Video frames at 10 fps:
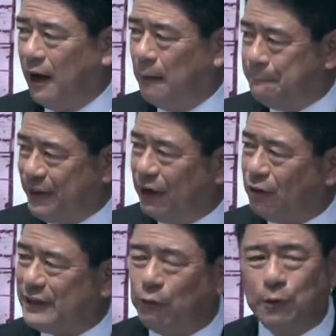a
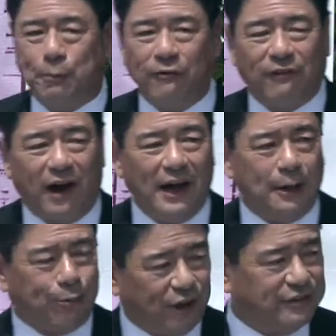bill that would provide
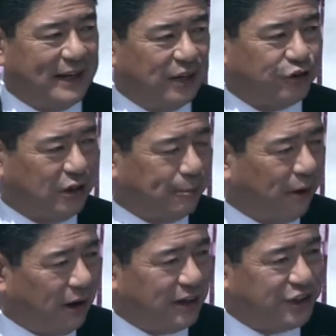a presidential
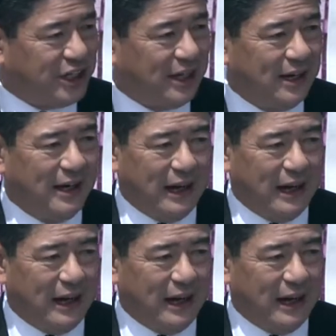apology